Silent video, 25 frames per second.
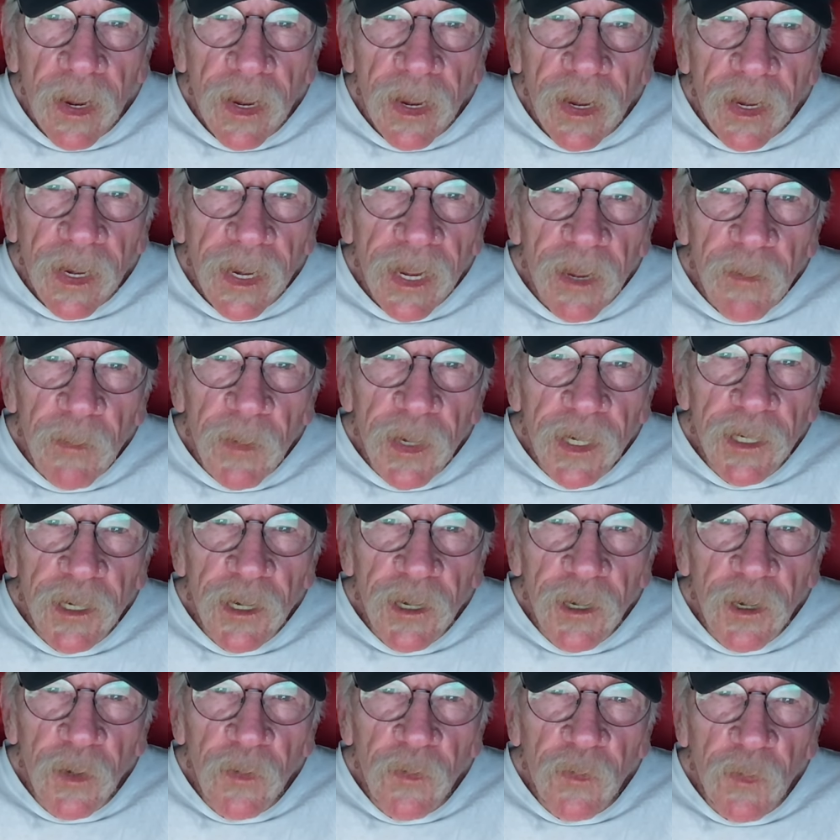Coming to
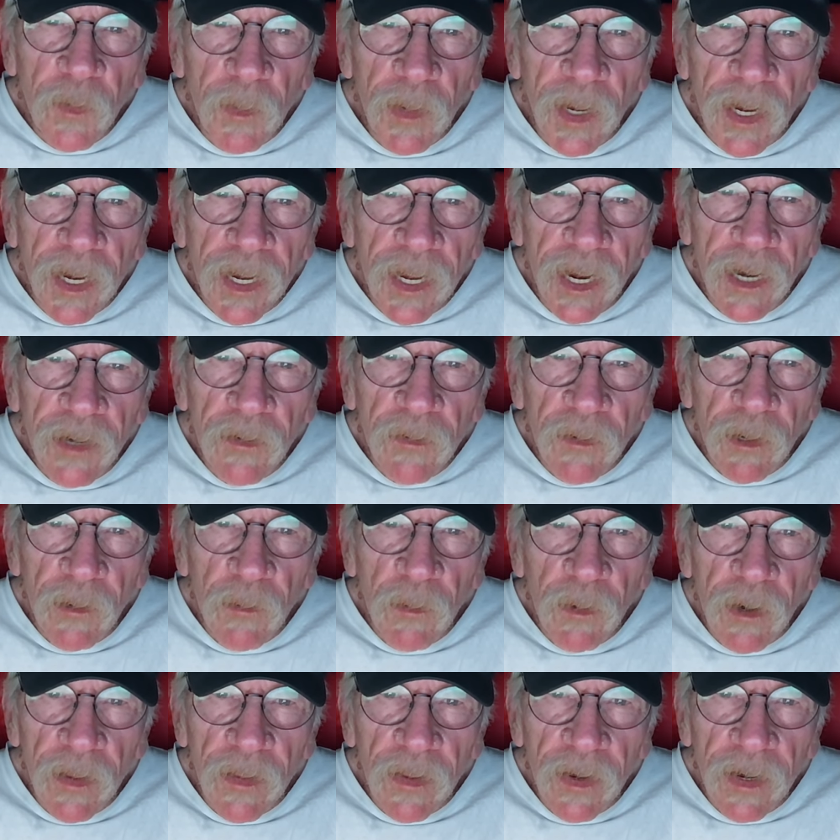you from a country
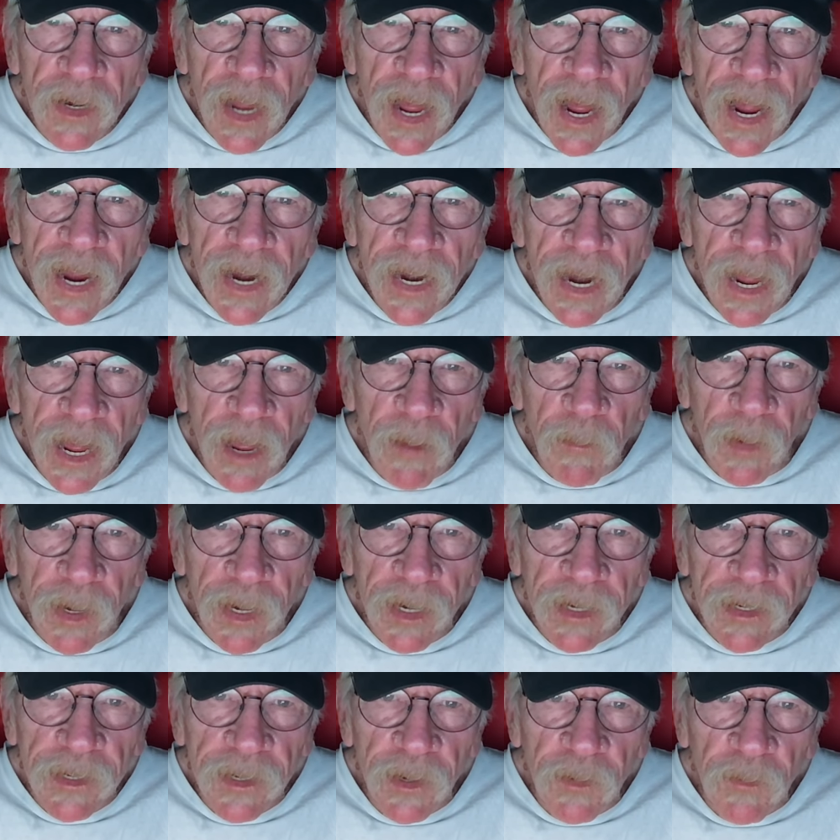where the
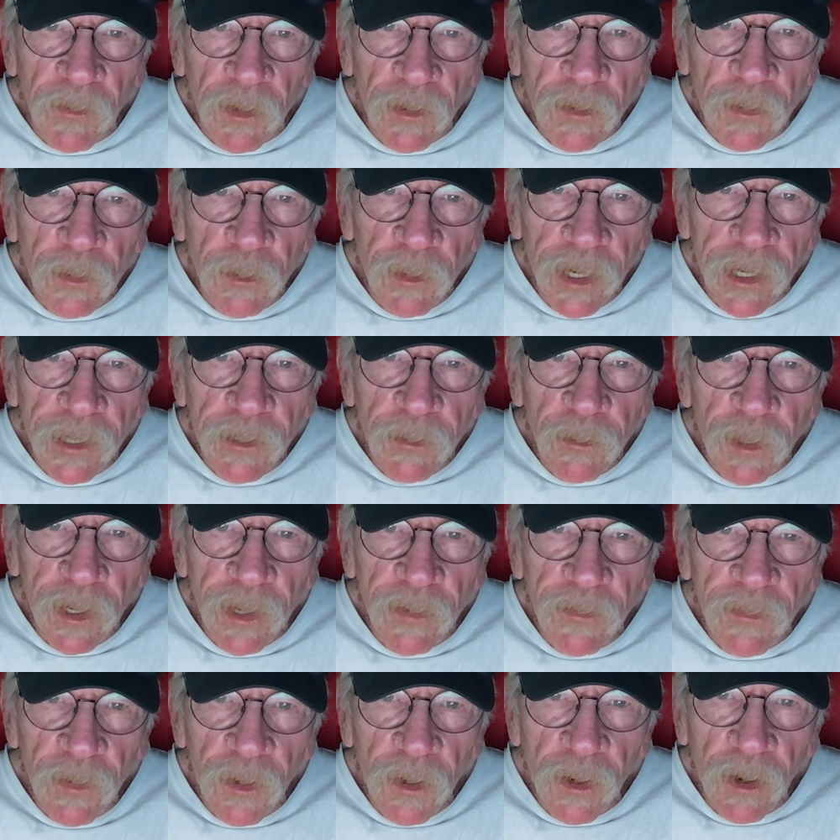dynamics of the
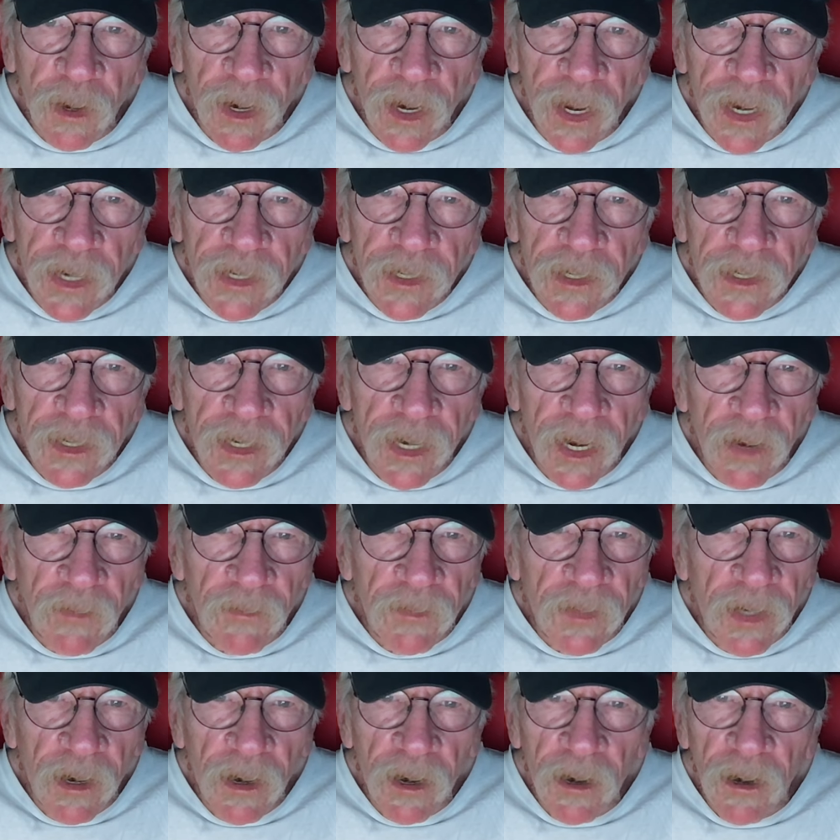2024 election
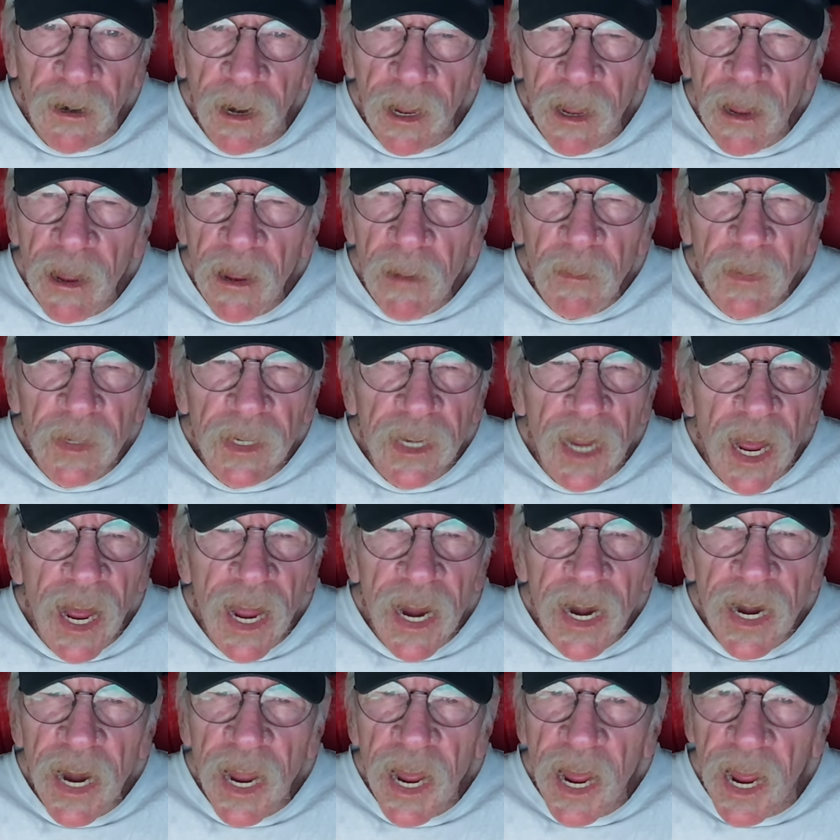have turned
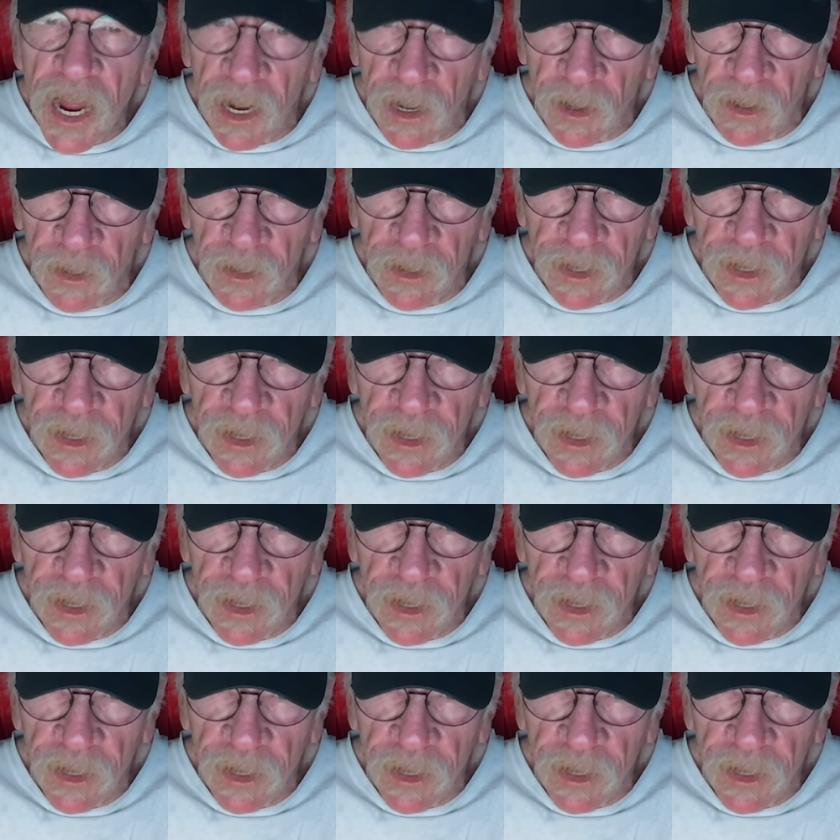upside down.